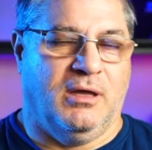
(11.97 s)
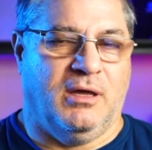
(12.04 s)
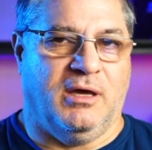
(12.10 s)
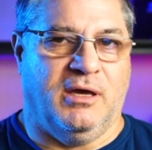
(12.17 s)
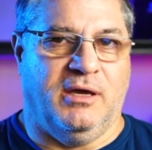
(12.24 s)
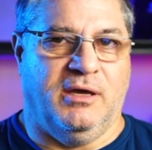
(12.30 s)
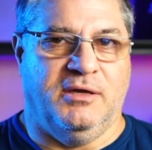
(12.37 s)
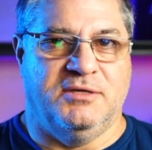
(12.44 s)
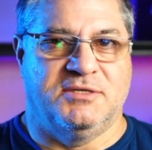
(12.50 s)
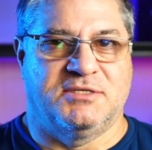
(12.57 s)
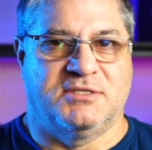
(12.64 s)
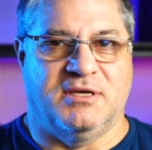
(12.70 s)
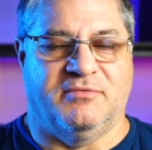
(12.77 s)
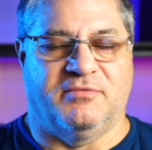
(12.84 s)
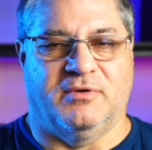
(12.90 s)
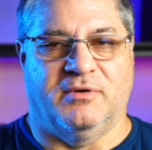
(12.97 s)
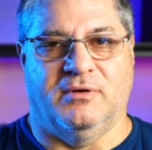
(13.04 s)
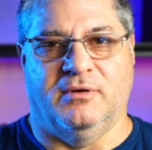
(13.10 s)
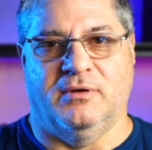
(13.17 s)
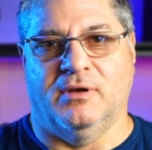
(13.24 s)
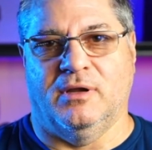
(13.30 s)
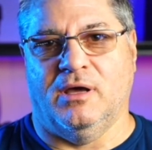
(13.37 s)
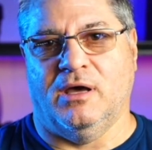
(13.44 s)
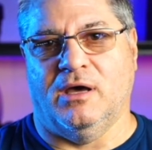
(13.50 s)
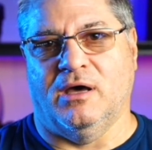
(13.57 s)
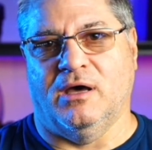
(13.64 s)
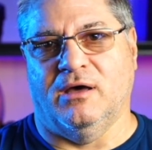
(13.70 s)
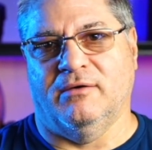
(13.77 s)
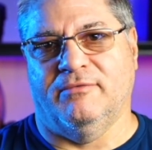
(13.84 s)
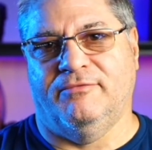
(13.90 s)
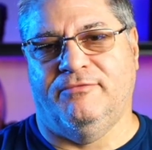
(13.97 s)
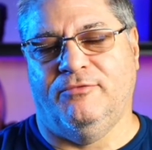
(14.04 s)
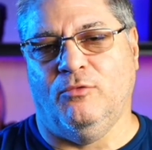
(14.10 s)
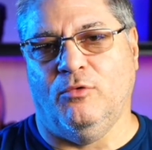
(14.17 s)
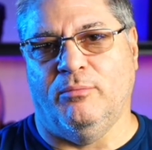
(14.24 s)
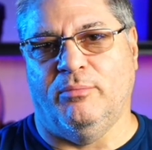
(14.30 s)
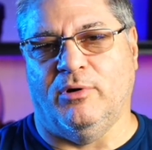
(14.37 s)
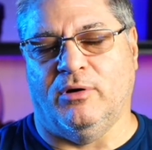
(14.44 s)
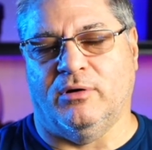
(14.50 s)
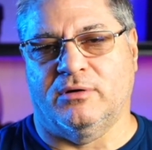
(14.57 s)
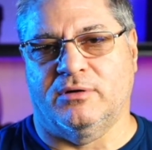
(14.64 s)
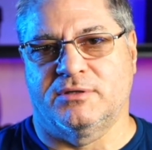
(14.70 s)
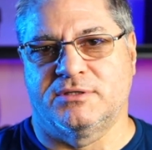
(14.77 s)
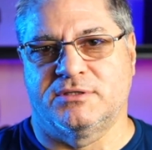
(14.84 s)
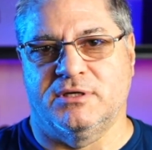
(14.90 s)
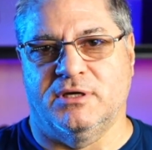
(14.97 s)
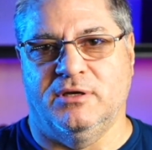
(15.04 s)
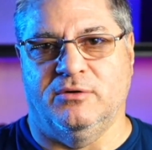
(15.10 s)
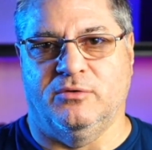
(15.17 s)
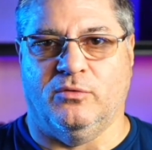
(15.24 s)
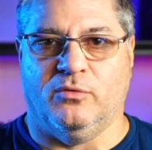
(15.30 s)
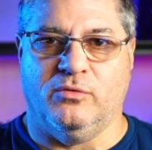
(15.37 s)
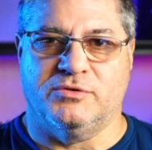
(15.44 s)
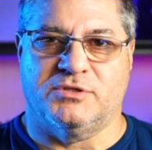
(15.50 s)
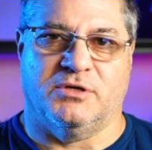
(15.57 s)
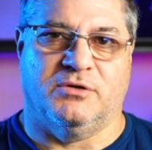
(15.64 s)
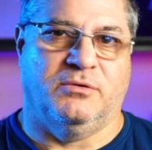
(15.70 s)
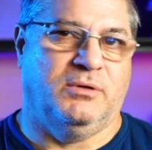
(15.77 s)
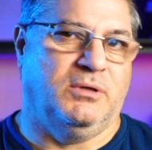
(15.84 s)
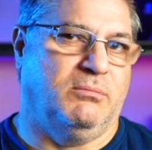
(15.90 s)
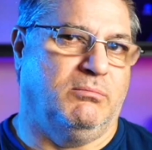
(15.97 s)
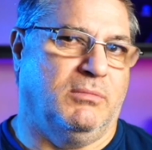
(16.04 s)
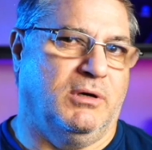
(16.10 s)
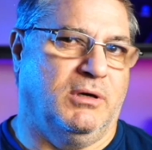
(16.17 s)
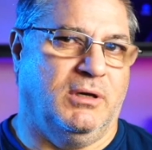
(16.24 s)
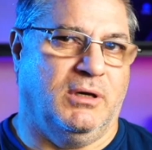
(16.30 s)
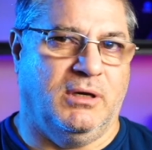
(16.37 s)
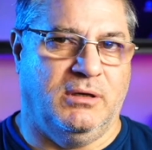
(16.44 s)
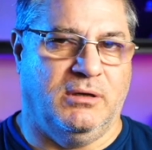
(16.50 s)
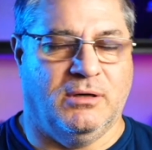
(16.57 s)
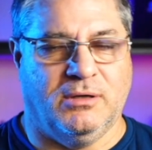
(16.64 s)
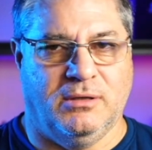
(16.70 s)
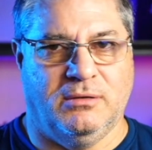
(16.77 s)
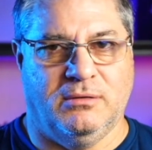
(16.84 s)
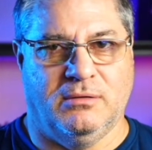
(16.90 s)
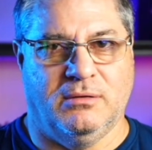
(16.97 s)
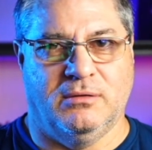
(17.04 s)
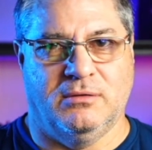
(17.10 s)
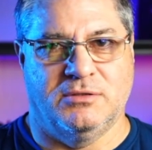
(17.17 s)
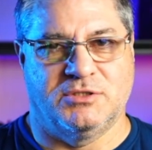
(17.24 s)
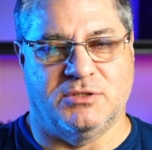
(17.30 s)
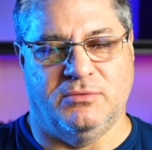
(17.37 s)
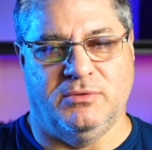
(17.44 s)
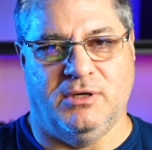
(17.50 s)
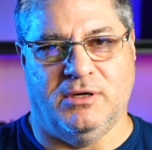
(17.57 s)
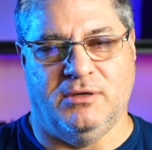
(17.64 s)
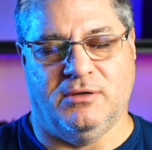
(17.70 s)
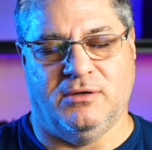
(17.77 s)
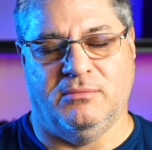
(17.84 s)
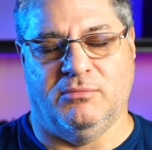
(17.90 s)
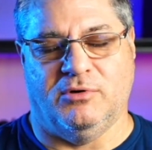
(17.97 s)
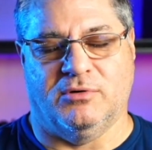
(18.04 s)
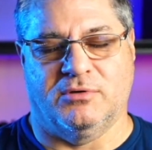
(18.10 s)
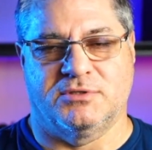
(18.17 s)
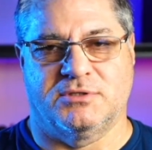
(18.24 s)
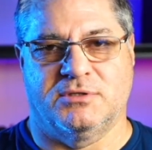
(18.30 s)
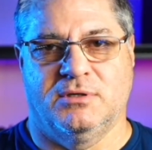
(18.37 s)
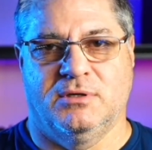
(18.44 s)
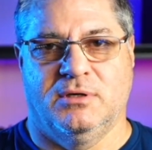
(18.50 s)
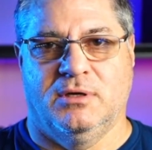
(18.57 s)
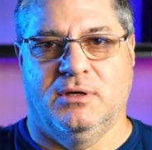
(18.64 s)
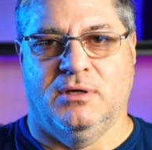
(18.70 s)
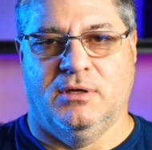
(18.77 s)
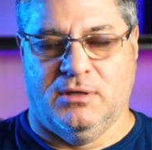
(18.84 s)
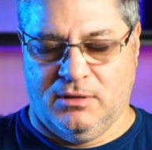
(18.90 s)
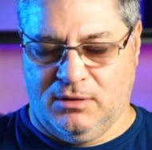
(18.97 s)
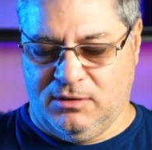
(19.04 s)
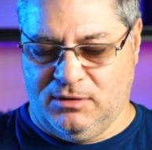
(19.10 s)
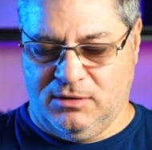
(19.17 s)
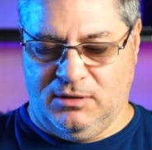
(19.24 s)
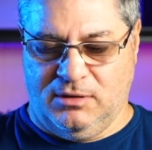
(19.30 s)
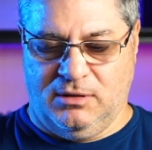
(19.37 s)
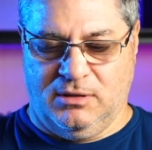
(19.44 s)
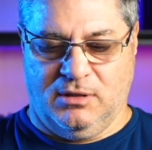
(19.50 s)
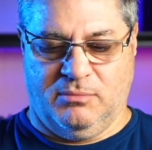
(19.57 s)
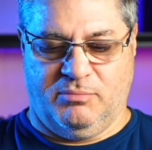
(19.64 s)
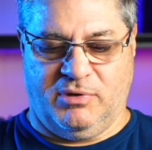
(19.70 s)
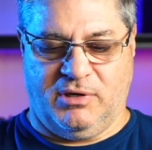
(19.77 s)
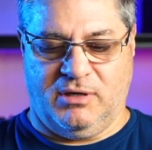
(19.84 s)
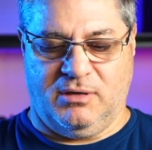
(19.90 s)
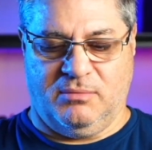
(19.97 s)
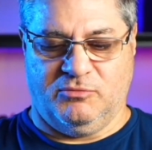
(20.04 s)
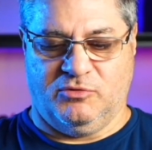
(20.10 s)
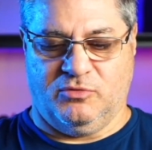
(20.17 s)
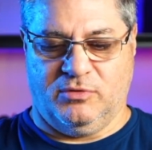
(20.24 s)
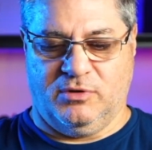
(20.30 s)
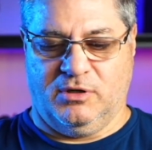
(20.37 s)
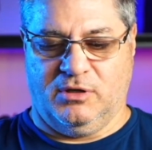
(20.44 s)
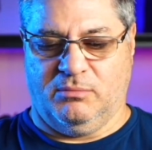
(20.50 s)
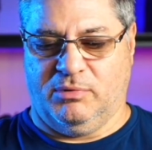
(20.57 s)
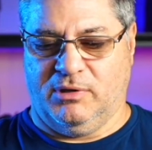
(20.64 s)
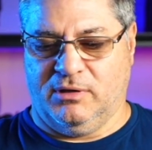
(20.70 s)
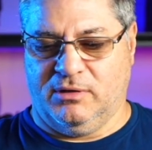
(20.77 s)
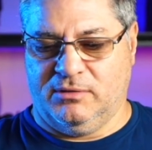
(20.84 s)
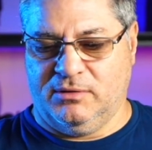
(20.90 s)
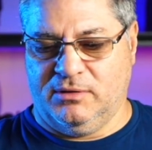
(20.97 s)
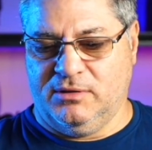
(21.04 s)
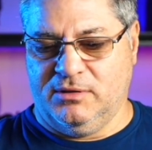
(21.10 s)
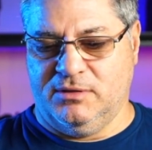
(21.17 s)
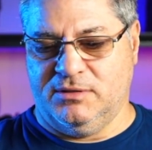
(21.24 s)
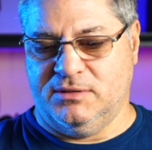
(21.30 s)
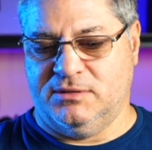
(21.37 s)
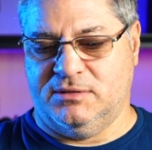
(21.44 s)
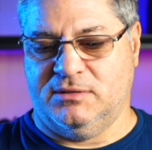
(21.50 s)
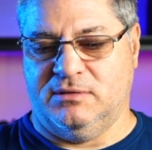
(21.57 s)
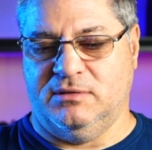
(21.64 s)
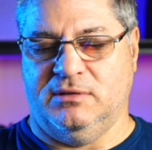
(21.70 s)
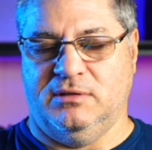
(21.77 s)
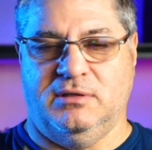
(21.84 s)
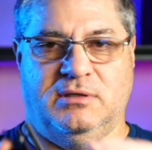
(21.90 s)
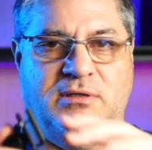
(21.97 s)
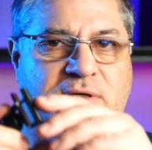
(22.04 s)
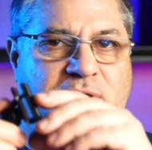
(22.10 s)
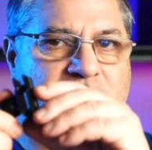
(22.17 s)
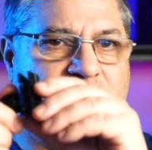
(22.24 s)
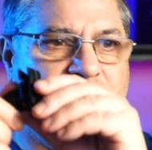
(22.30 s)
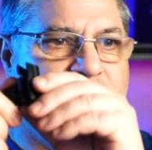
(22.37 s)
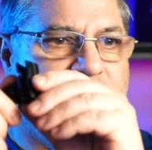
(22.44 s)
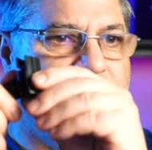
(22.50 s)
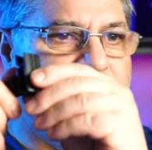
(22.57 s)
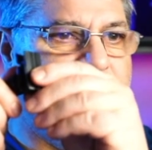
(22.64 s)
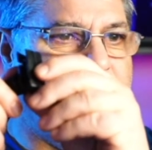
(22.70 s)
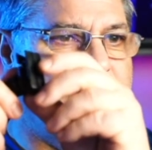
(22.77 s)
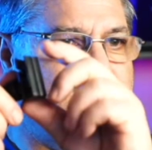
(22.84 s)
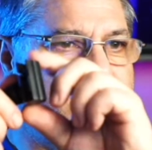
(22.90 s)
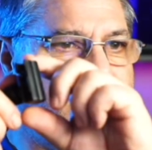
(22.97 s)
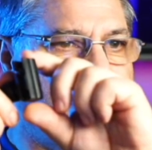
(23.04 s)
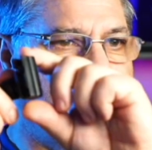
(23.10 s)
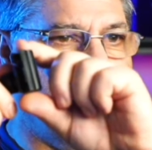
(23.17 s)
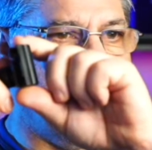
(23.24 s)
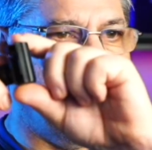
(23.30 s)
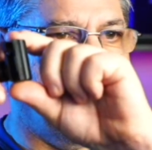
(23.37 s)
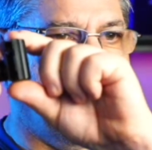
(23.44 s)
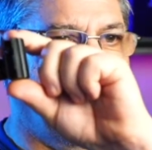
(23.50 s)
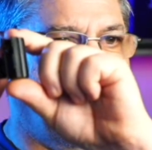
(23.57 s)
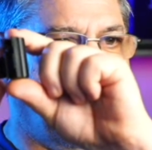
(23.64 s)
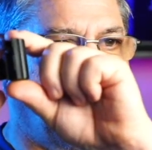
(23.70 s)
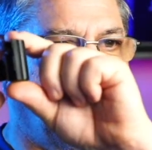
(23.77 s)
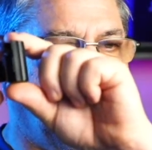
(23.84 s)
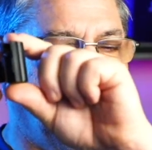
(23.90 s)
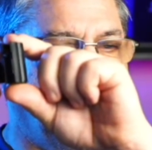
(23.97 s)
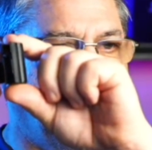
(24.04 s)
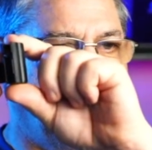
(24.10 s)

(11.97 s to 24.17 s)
A7R4 box and also in my Sony A9 box. The part I'm talking about is the this little bracket